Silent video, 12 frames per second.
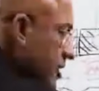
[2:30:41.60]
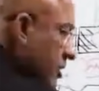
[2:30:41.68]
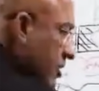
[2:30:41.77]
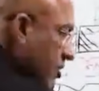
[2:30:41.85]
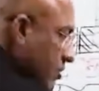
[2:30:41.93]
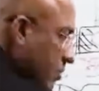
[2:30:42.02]

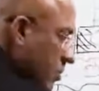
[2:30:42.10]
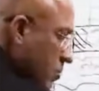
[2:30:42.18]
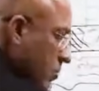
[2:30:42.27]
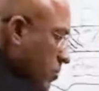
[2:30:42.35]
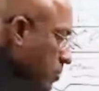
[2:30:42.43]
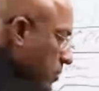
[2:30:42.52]
this
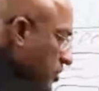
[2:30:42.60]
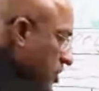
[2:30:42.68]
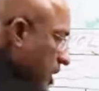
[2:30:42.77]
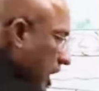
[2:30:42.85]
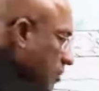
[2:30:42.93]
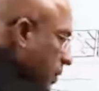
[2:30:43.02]

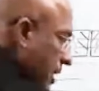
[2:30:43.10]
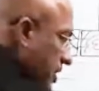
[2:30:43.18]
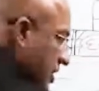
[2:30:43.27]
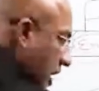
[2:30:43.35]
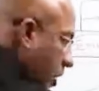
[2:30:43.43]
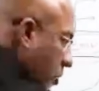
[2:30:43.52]
start
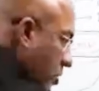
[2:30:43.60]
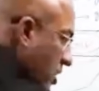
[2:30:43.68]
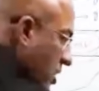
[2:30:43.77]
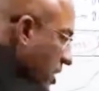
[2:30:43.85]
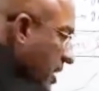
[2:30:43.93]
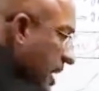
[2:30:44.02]
bulging out
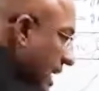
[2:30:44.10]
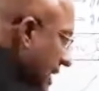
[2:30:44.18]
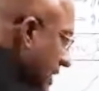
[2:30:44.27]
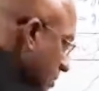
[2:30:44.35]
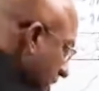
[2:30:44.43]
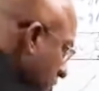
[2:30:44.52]

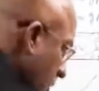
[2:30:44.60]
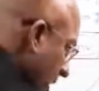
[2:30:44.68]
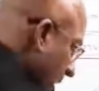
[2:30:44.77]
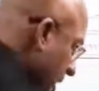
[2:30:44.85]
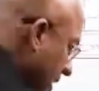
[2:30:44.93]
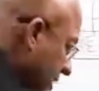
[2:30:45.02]
and
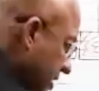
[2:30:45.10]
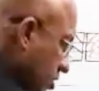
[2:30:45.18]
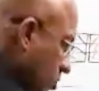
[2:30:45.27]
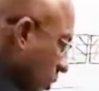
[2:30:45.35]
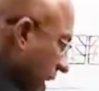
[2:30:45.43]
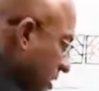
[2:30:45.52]
eventually this
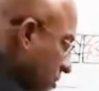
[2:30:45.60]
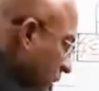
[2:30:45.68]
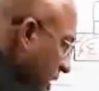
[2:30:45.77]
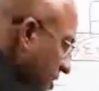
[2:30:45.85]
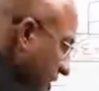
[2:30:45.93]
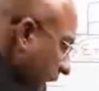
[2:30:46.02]
virus
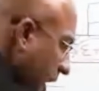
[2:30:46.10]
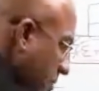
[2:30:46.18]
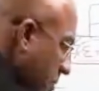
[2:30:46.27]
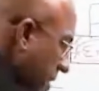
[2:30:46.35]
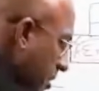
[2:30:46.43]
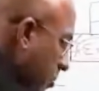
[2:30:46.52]
will
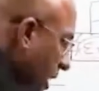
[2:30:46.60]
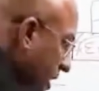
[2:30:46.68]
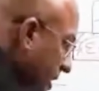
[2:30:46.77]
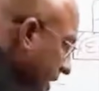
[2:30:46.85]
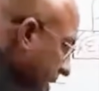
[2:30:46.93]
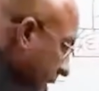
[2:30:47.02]
escape while
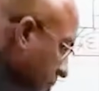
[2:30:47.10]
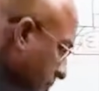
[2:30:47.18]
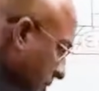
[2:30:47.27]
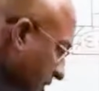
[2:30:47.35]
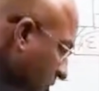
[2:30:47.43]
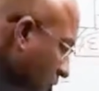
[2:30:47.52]
taking a
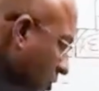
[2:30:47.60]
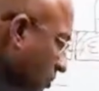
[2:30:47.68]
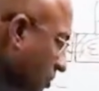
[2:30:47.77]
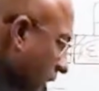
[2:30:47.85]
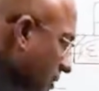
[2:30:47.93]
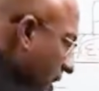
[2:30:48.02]
piece of
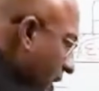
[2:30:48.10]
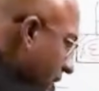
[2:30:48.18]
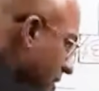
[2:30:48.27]
our